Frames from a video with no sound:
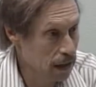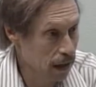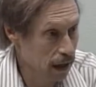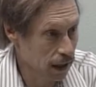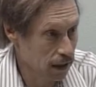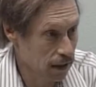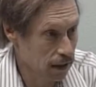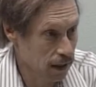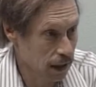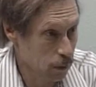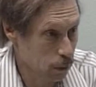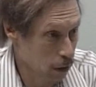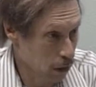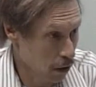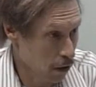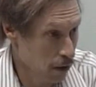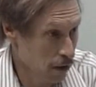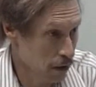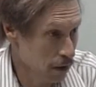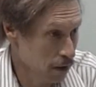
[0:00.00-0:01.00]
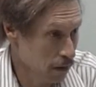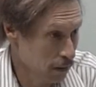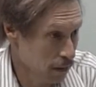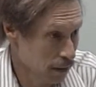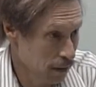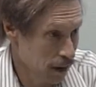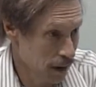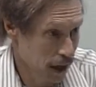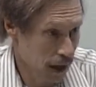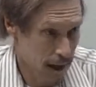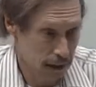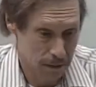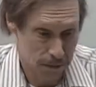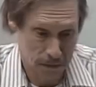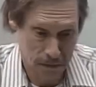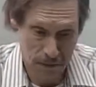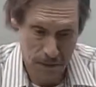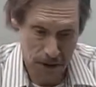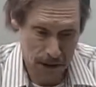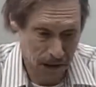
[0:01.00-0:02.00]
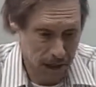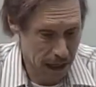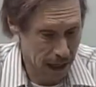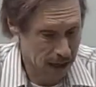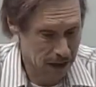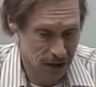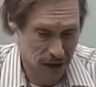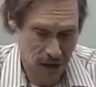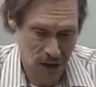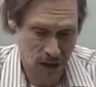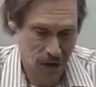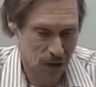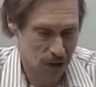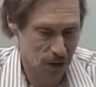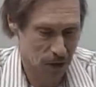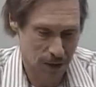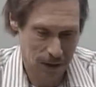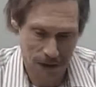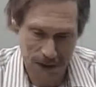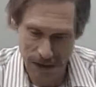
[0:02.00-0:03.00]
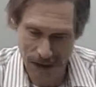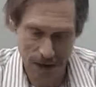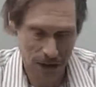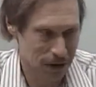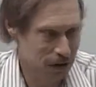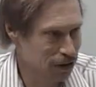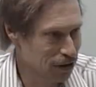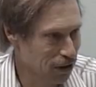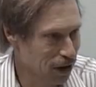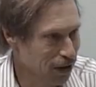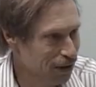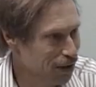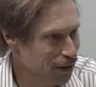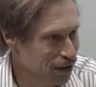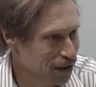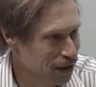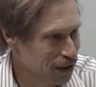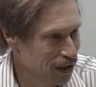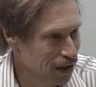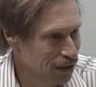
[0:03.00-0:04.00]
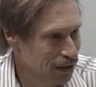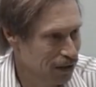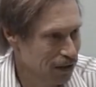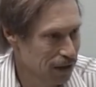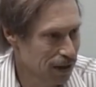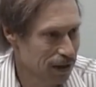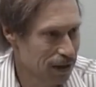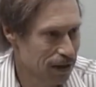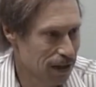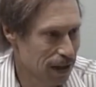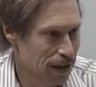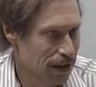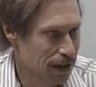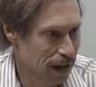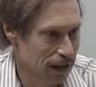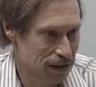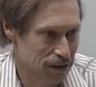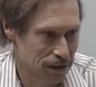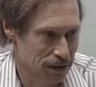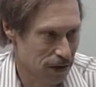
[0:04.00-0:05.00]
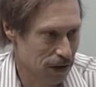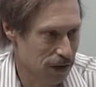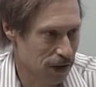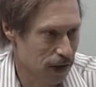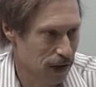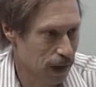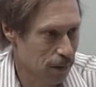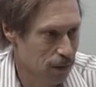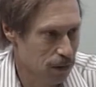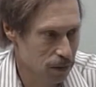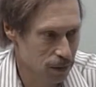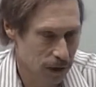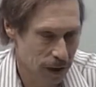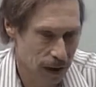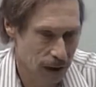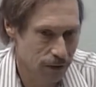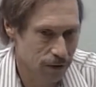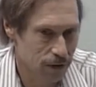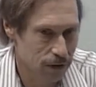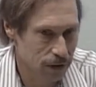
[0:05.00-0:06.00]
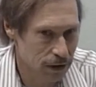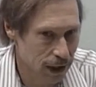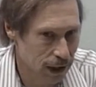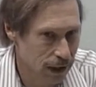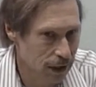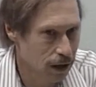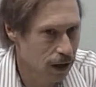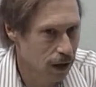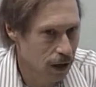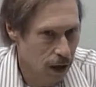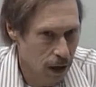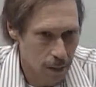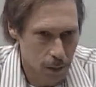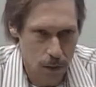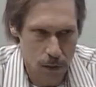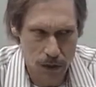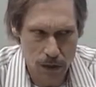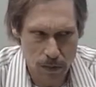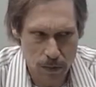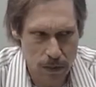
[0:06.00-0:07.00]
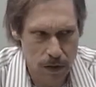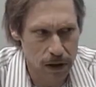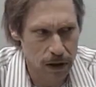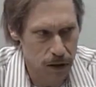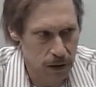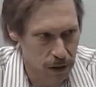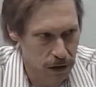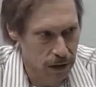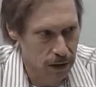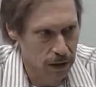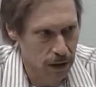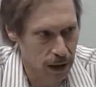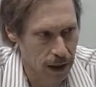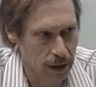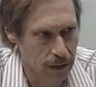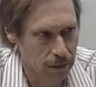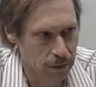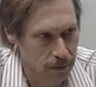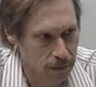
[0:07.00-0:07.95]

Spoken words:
like they were heard, and in the next issue we still can talk to each other, then that's a great accomplishment. I feel like our board's pretty good at that.